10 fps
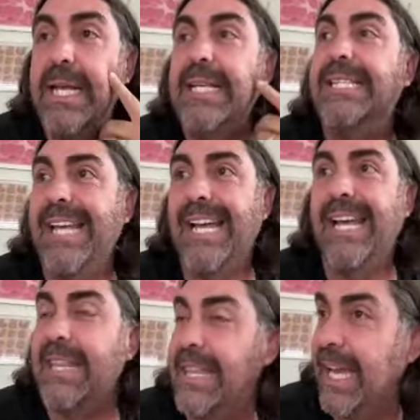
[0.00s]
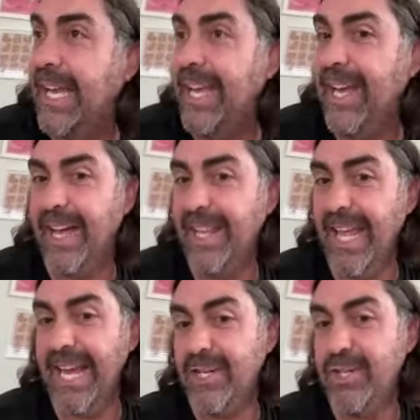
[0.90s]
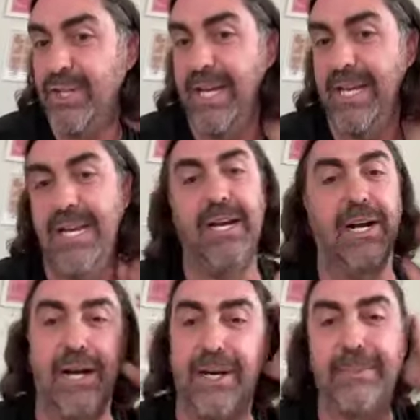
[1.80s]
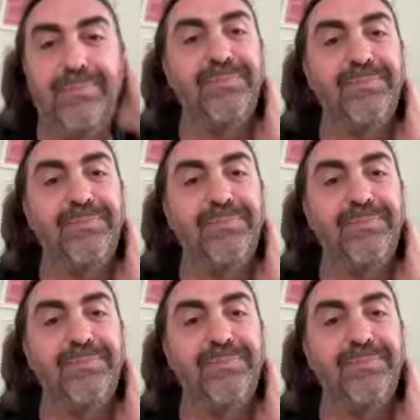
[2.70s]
Second thing, election year.